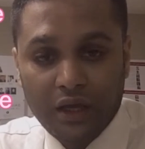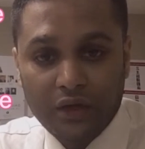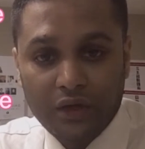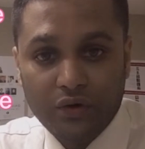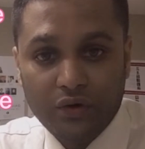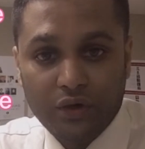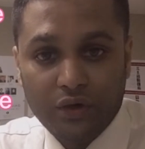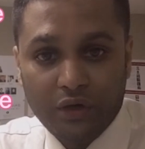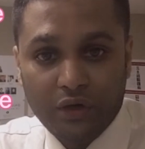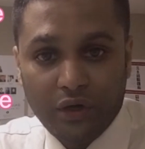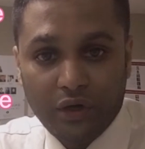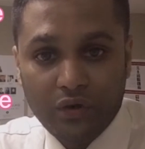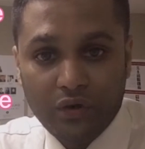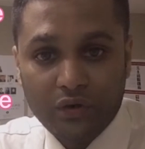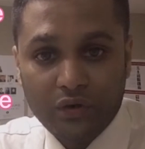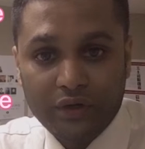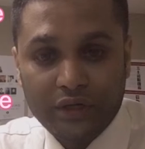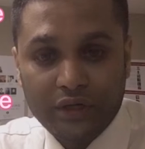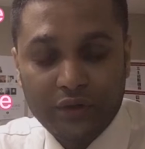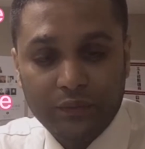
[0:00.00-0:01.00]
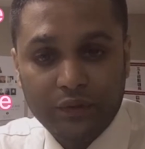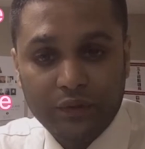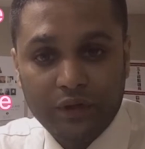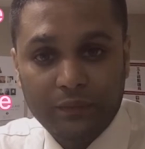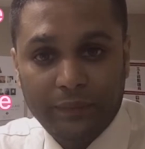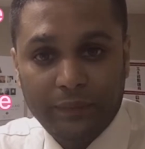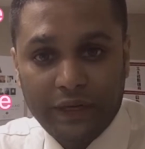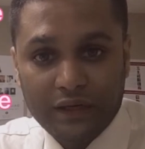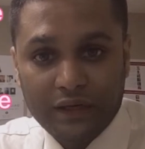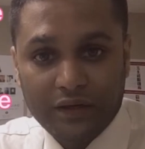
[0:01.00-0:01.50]
your no criminal
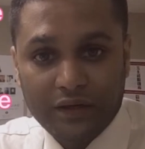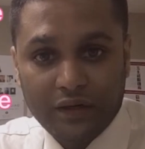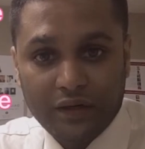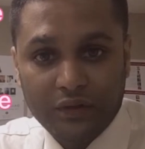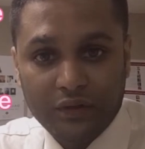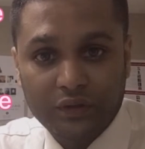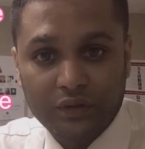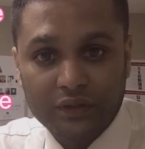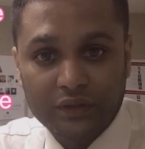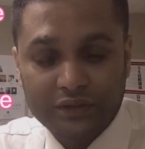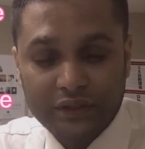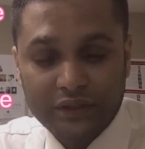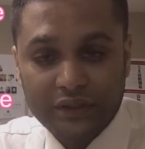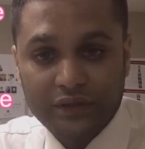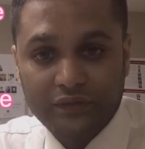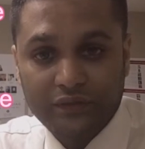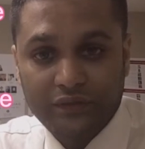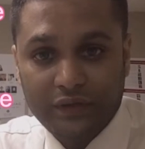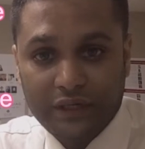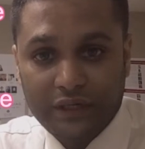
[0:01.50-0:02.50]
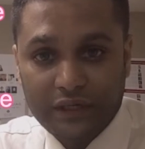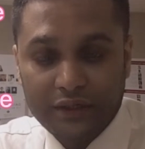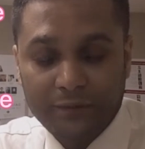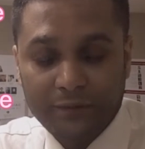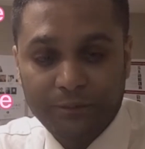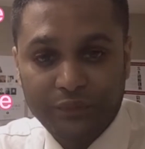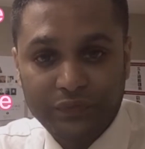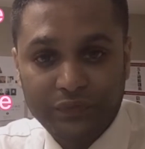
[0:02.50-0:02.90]
background certificate.